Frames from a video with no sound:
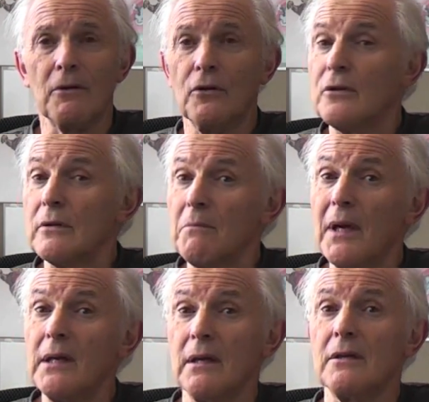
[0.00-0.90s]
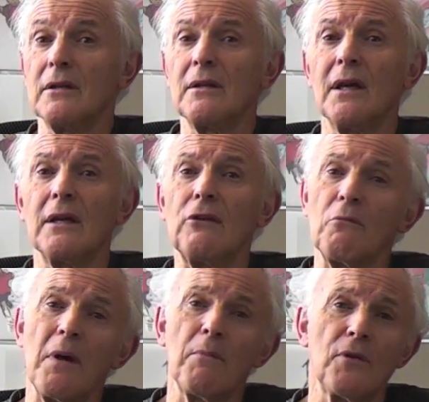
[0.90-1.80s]
couldn't make it. And then he
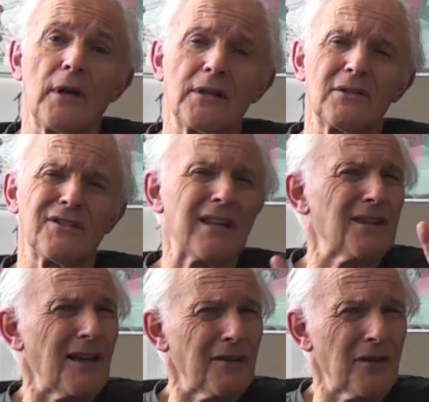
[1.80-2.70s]
remembered I'd said that I